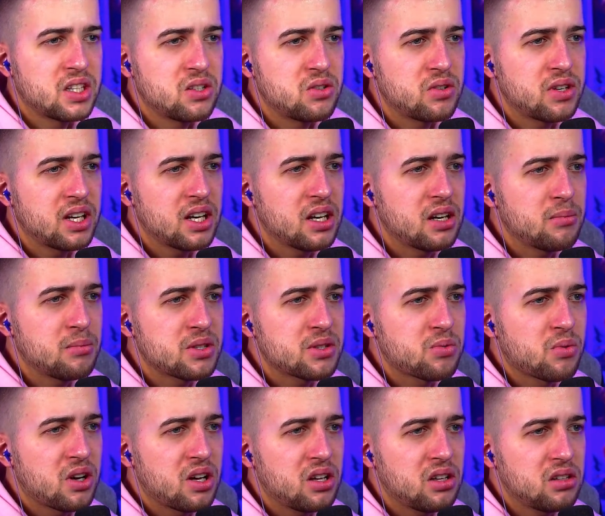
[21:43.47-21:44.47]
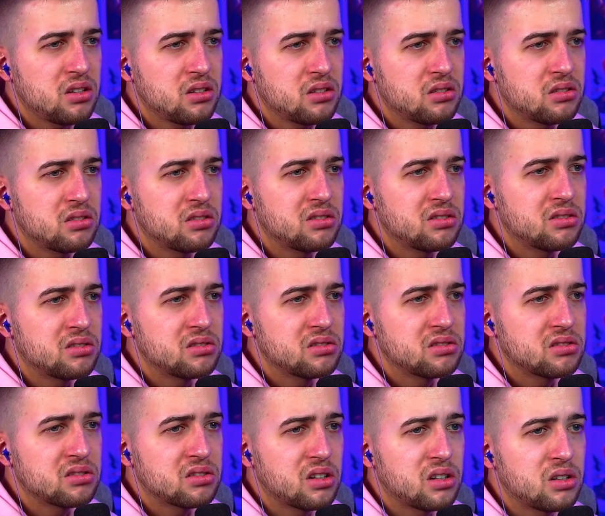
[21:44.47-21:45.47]
Did you get him as well?
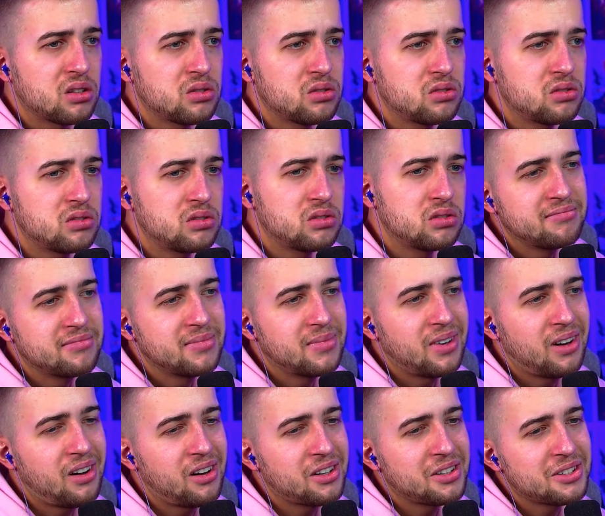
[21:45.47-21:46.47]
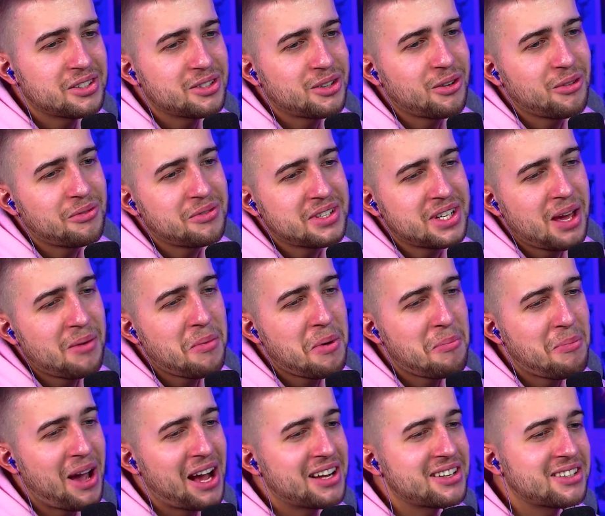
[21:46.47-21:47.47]
Huh? Oh, don't take me
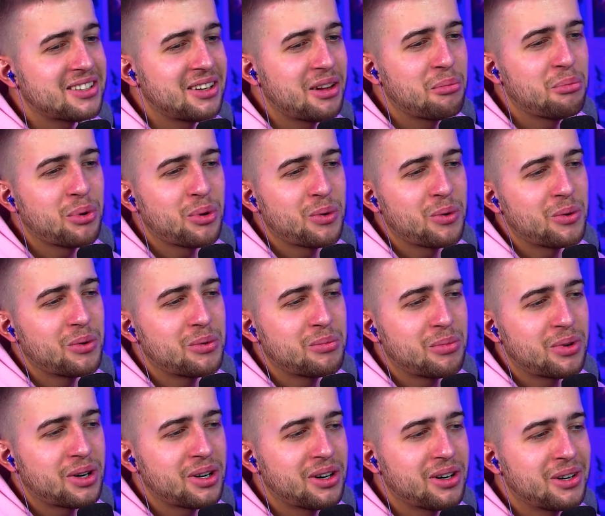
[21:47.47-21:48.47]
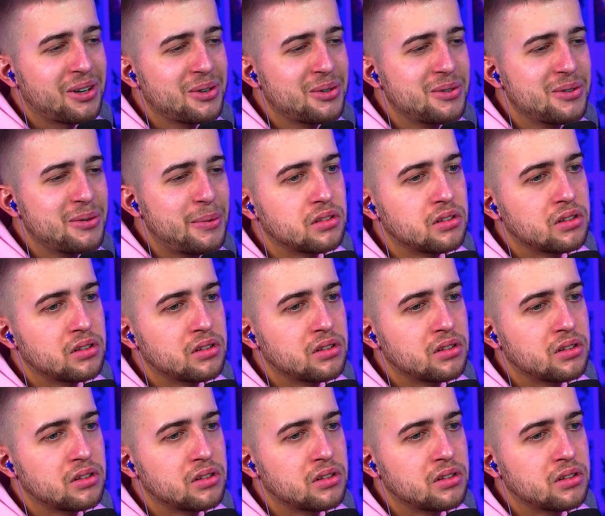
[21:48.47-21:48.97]
back to LABOON, bro.